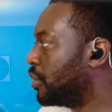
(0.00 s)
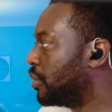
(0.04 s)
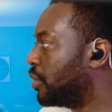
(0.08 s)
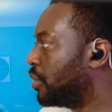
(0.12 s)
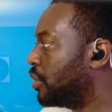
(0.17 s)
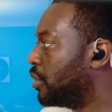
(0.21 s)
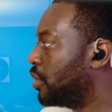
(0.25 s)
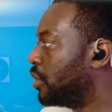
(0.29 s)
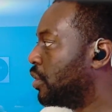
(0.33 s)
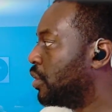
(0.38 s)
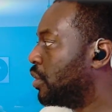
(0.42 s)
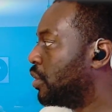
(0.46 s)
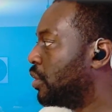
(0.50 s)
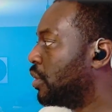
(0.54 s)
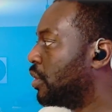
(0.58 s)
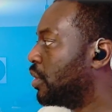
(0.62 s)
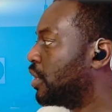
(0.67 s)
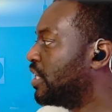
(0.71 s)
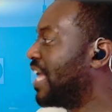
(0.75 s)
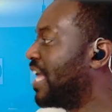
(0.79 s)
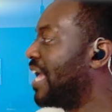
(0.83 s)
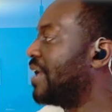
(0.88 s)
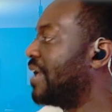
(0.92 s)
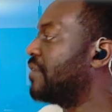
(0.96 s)
get value
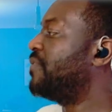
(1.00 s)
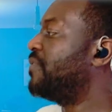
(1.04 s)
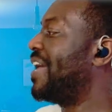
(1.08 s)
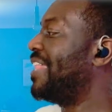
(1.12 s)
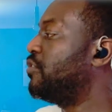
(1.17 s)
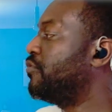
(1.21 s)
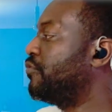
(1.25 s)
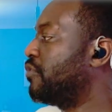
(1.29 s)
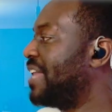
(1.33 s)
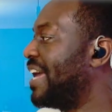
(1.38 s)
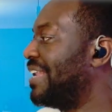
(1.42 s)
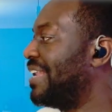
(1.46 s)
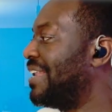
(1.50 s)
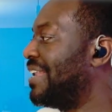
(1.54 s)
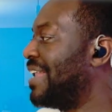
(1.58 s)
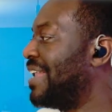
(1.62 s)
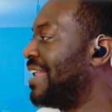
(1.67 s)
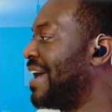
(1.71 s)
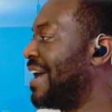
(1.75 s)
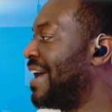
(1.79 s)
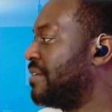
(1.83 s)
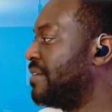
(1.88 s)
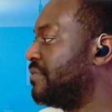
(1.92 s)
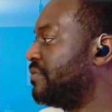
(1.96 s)
from that live.
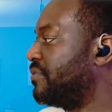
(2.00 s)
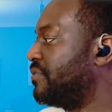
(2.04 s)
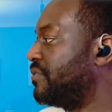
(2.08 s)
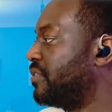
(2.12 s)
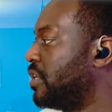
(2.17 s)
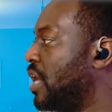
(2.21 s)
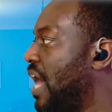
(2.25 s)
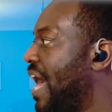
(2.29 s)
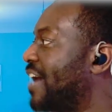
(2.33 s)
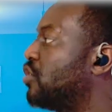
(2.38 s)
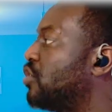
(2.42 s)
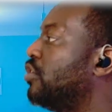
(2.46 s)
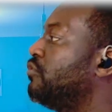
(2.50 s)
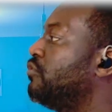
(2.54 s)
I could have joined